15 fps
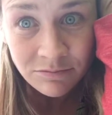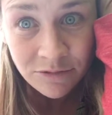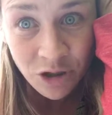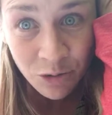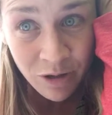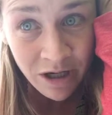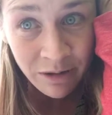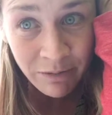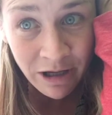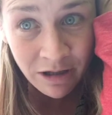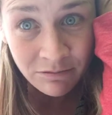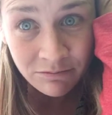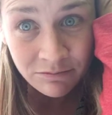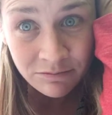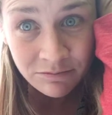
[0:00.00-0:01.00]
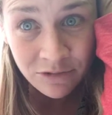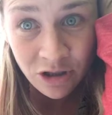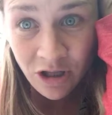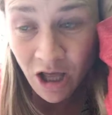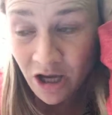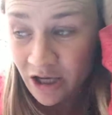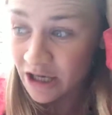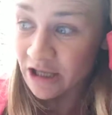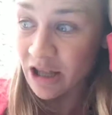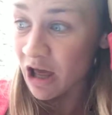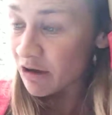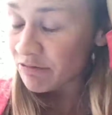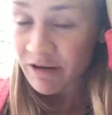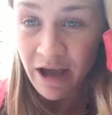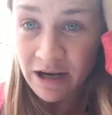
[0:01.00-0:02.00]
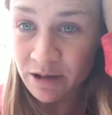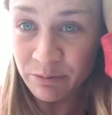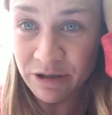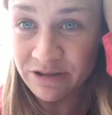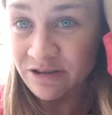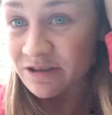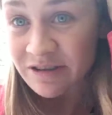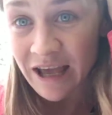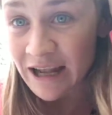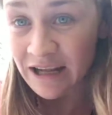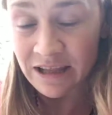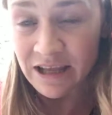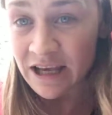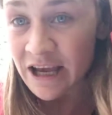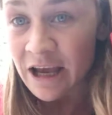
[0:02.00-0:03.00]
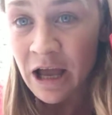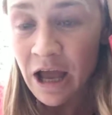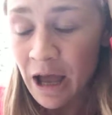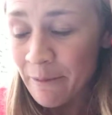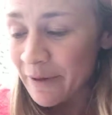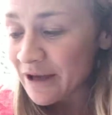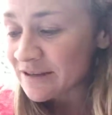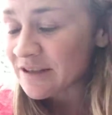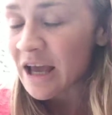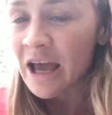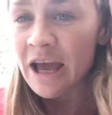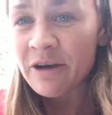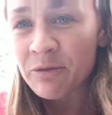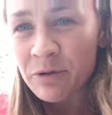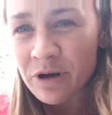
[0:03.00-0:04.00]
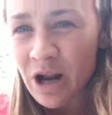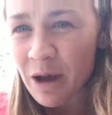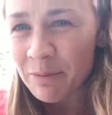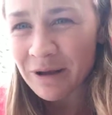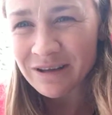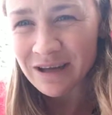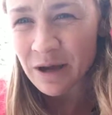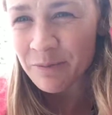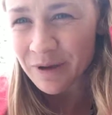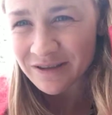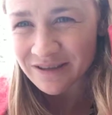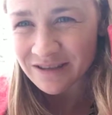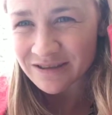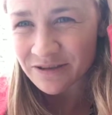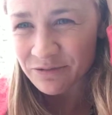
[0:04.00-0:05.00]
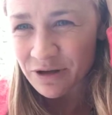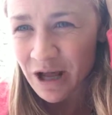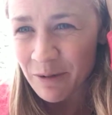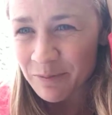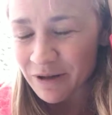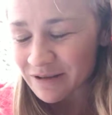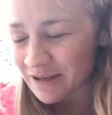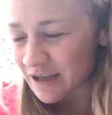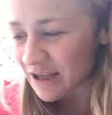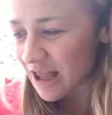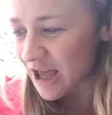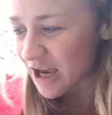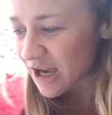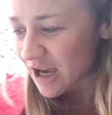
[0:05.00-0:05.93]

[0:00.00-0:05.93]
are you kidding me? Good luck in life and in business, anything. Because if we're not building a business, if we're not building